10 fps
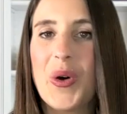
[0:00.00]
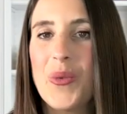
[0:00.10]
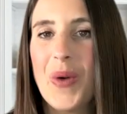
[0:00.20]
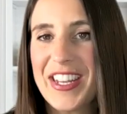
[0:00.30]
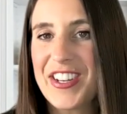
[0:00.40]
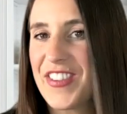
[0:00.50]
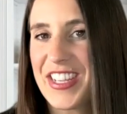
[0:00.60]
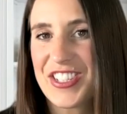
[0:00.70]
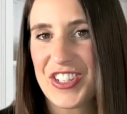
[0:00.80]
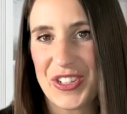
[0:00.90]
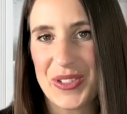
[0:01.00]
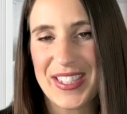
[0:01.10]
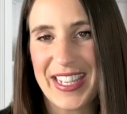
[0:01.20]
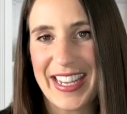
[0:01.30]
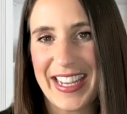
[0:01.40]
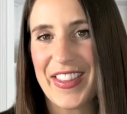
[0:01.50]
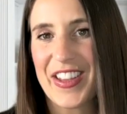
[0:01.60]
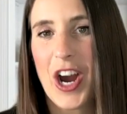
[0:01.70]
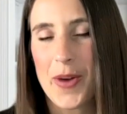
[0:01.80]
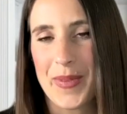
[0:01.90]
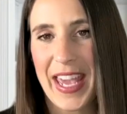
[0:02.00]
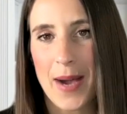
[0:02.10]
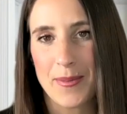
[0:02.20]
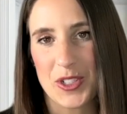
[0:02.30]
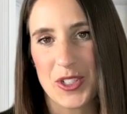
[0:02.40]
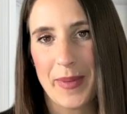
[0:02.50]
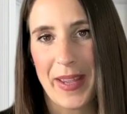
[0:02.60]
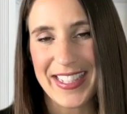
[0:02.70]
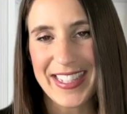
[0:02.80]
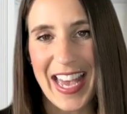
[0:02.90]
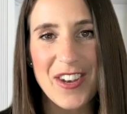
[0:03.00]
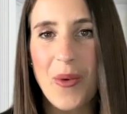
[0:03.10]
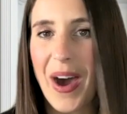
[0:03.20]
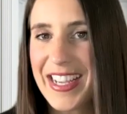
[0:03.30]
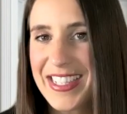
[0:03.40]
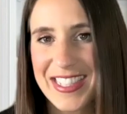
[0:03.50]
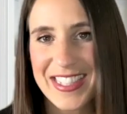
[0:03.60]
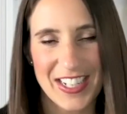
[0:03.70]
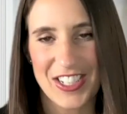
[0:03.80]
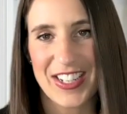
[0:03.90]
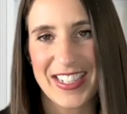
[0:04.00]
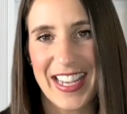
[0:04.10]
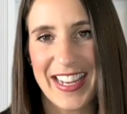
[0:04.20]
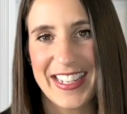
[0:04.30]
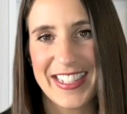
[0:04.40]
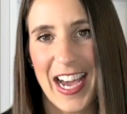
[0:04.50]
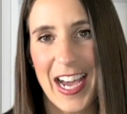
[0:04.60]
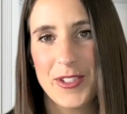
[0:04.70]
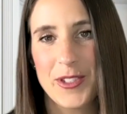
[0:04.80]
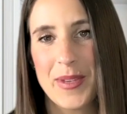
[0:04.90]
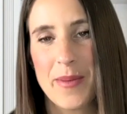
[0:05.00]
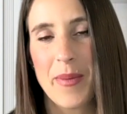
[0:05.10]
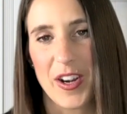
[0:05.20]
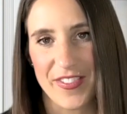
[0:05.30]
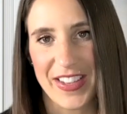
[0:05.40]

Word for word: What innovation are you seeing in the carbon capture space, and why is it such an exciting time to be a part of